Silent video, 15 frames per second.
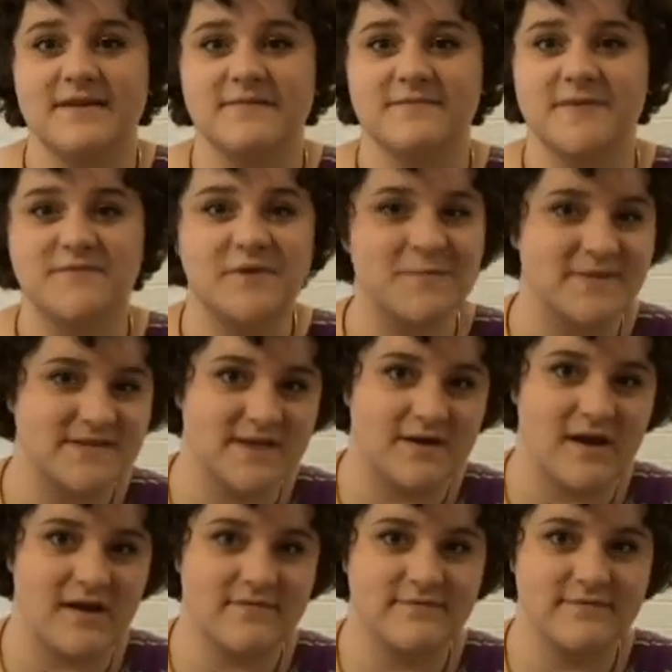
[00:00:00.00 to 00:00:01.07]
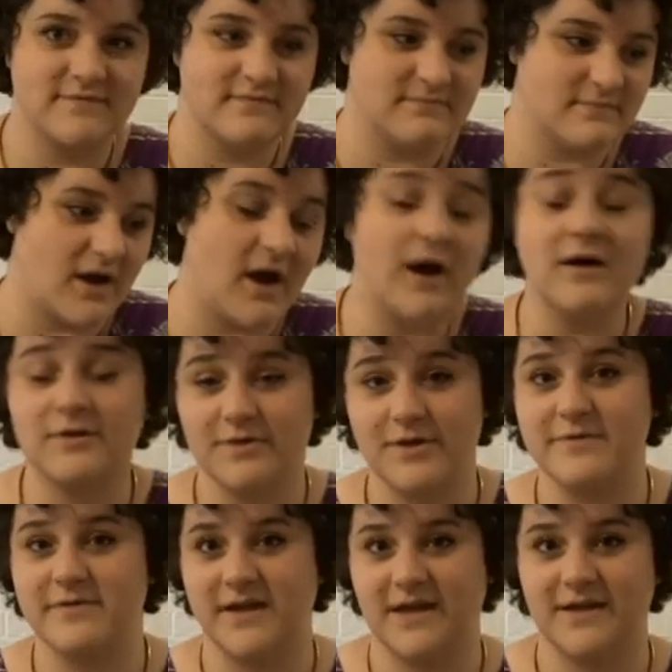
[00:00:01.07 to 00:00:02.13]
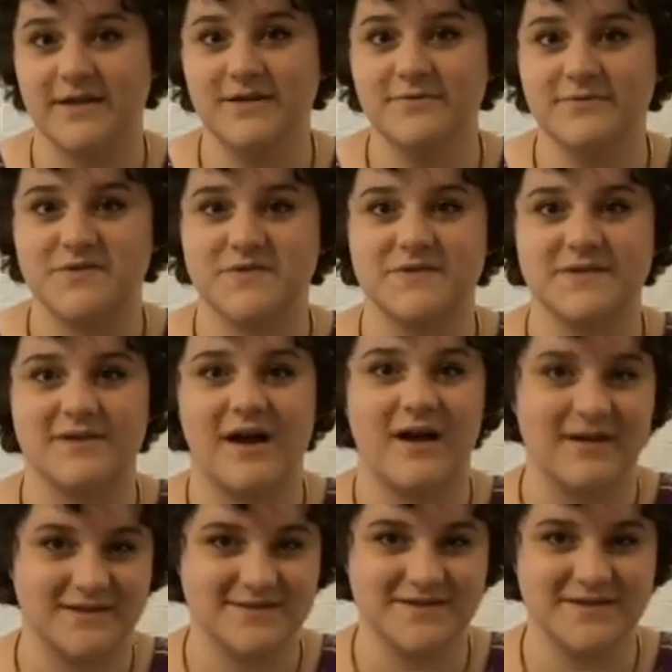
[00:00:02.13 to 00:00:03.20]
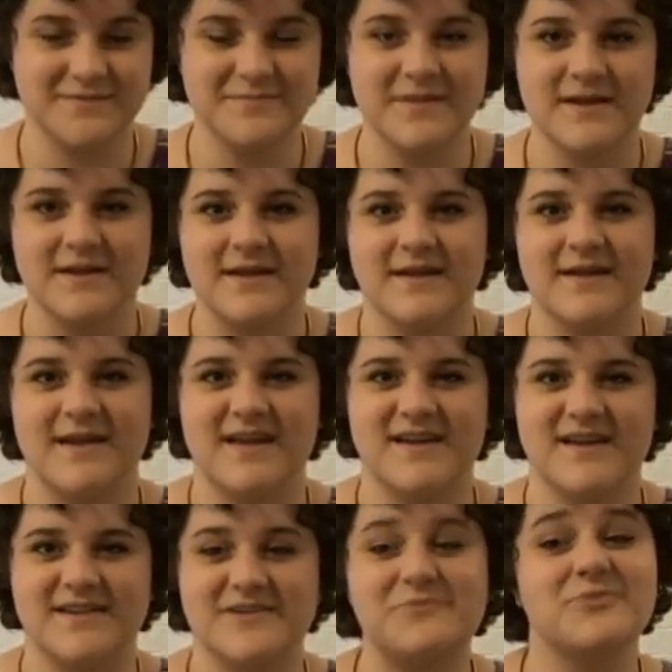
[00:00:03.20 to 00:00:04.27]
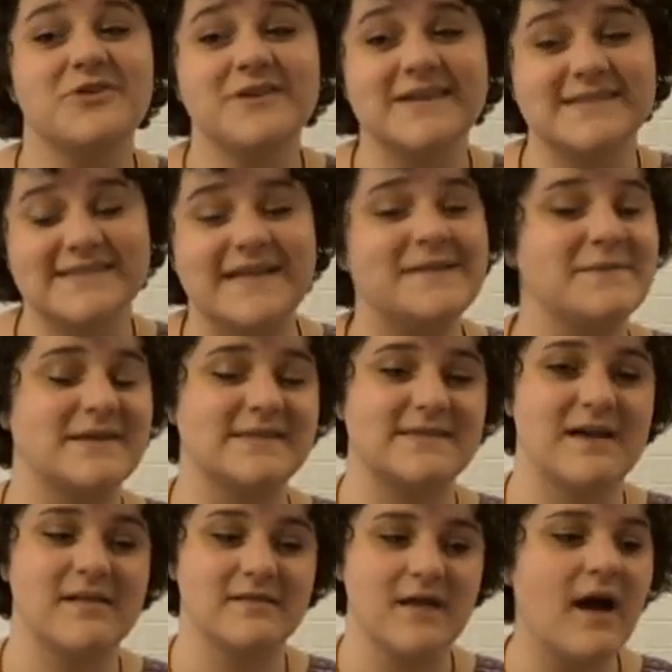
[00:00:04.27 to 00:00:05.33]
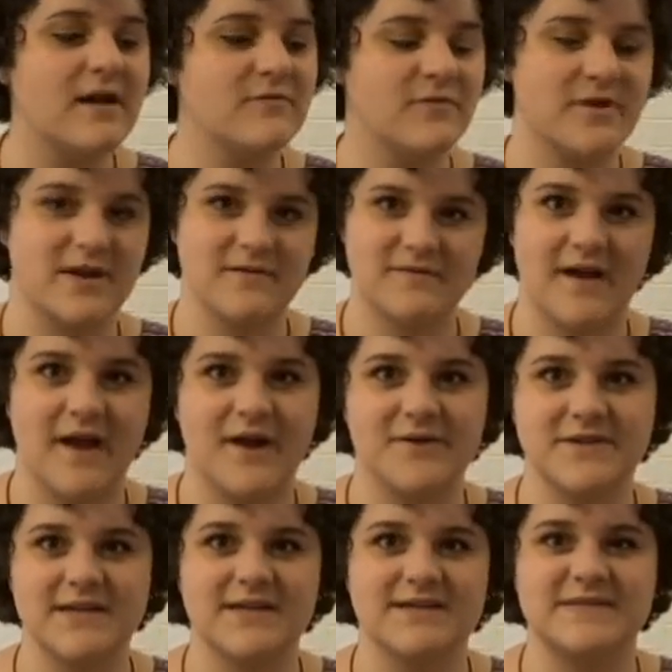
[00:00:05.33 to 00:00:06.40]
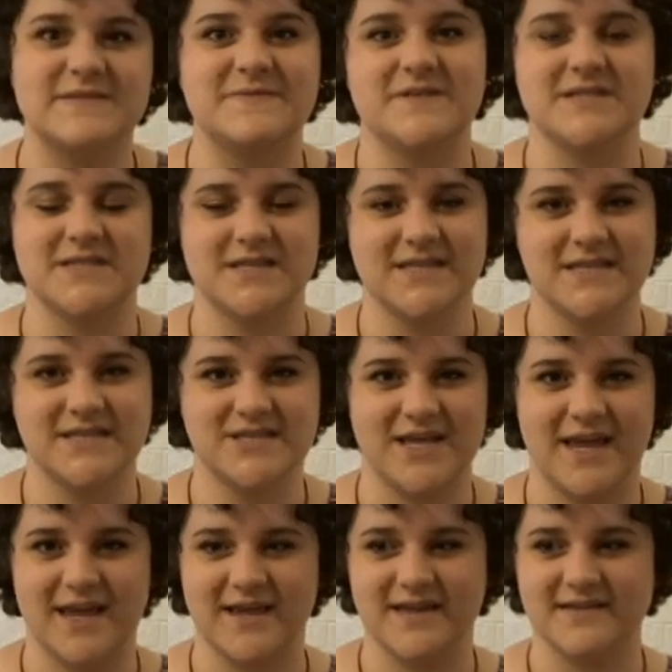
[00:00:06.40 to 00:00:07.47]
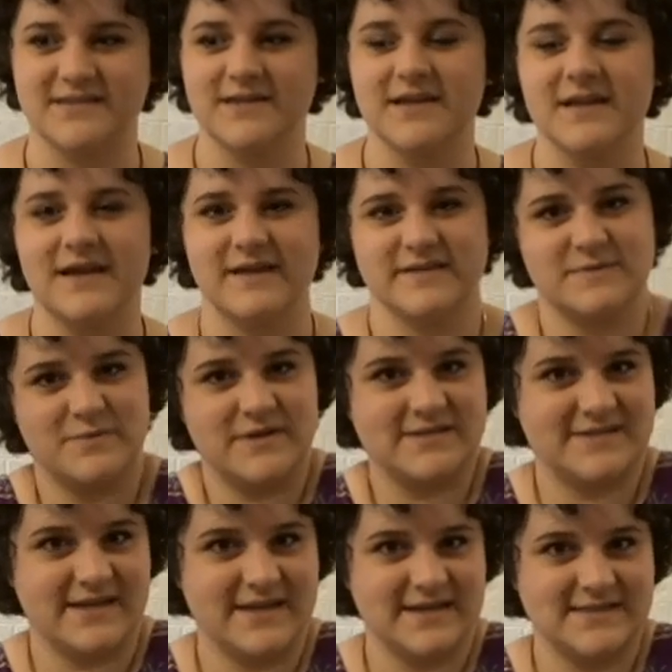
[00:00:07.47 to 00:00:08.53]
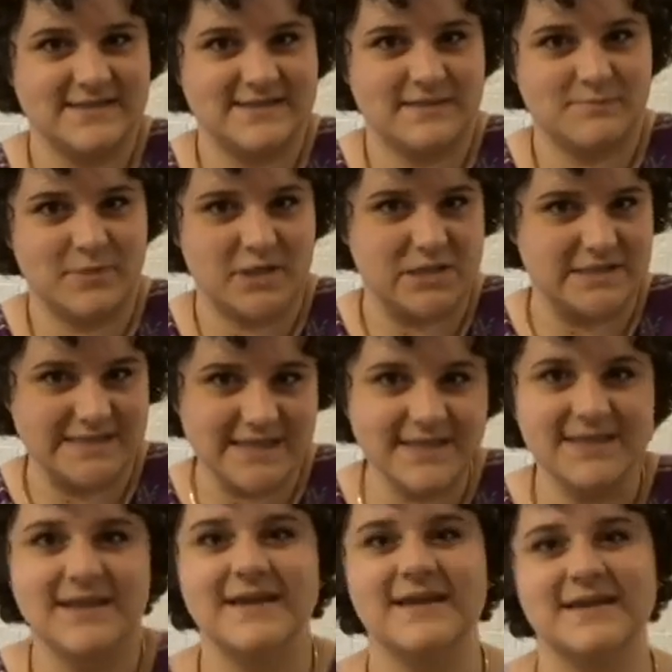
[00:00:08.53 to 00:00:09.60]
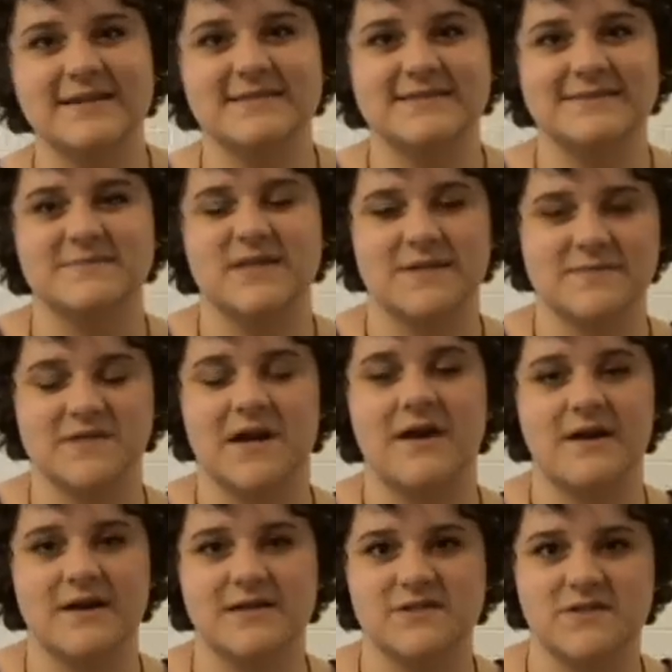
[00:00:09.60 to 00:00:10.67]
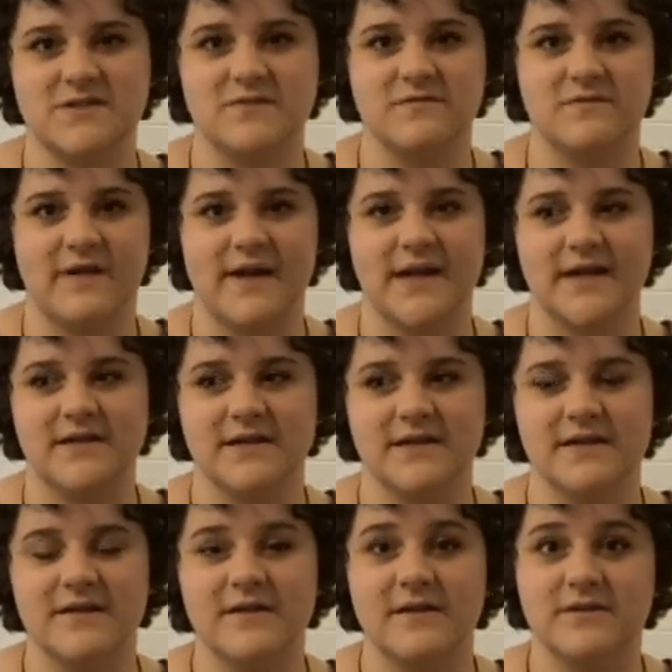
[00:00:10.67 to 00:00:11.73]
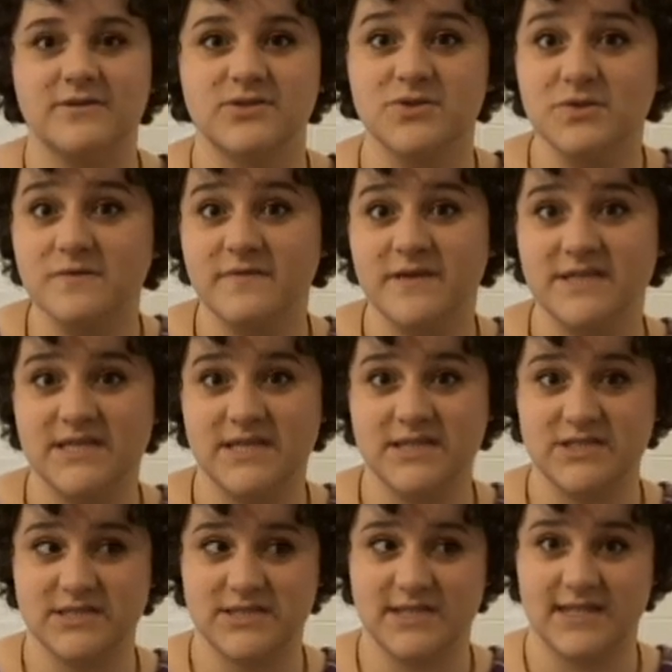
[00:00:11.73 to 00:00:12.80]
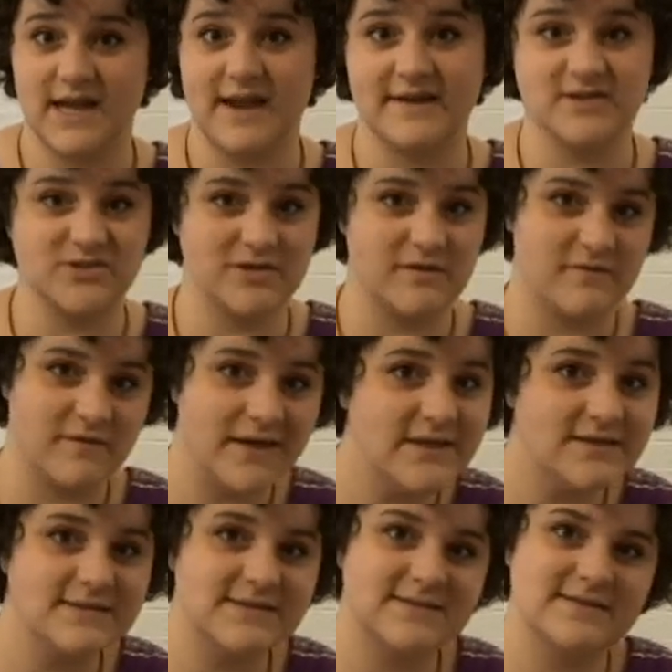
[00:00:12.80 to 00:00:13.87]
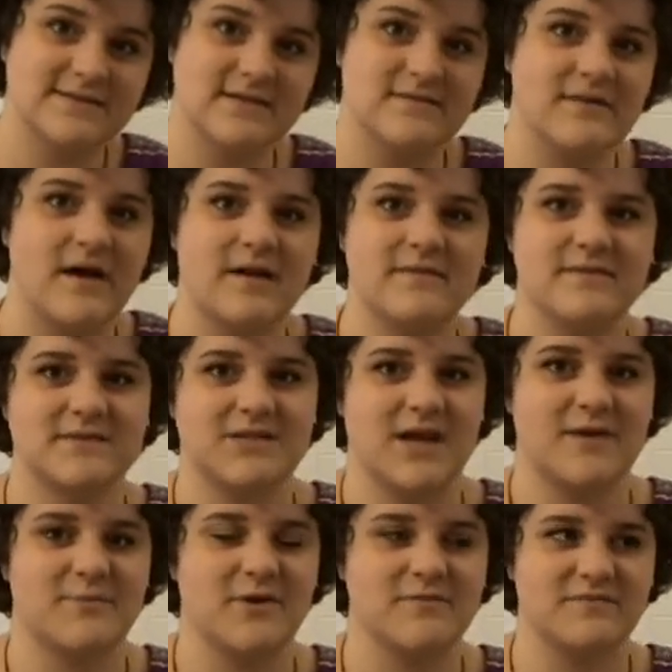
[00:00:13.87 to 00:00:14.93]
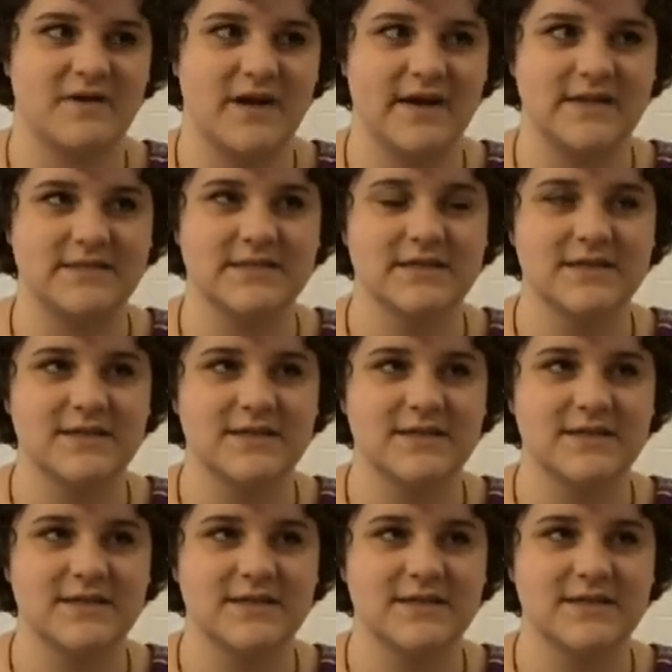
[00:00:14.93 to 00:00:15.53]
50% off all clothing, which is awesome. And I'm really excited because a lot of what I found is vintage, and as a plus size person, it is sometimes hard to find true vintage that actually fits. A lot of the time I'll find